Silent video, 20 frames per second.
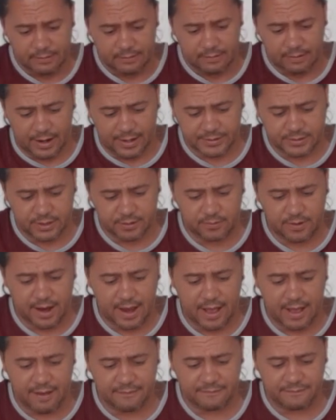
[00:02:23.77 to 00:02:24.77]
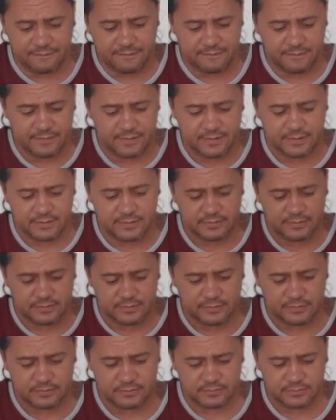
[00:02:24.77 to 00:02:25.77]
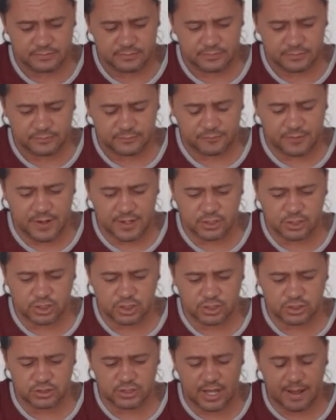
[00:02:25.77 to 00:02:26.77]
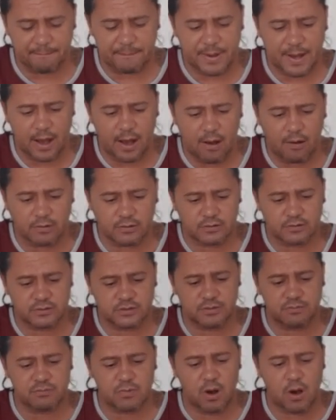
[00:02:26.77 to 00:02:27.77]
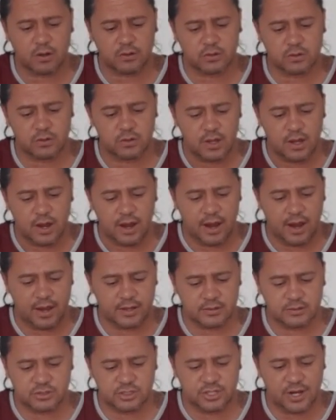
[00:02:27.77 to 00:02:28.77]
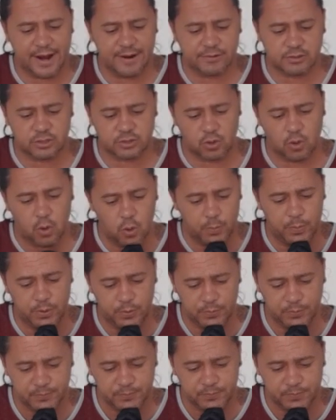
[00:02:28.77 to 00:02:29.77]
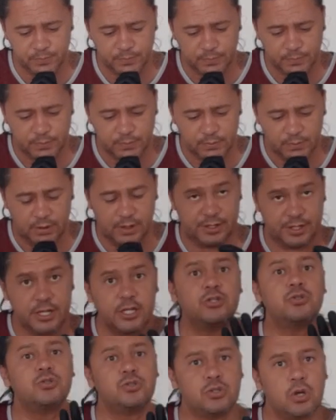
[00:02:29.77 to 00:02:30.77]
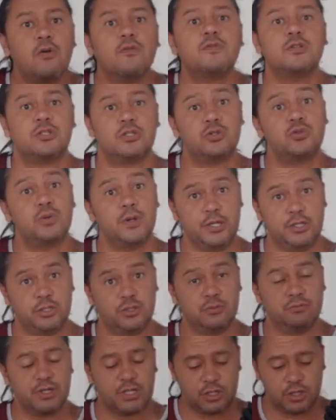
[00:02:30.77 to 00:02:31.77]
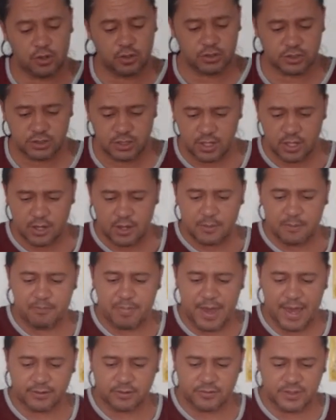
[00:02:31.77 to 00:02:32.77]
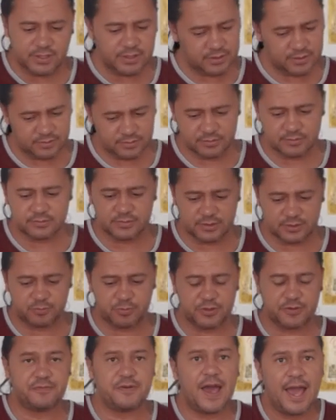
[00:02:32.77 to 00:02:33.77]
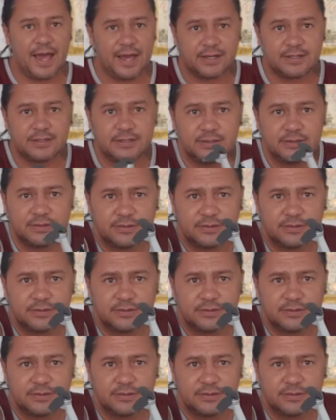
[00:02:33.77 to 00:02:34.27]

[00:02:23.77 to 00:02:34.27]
I don't have function about the motor and gyroscope. I need to solve the situation because battery is perfect.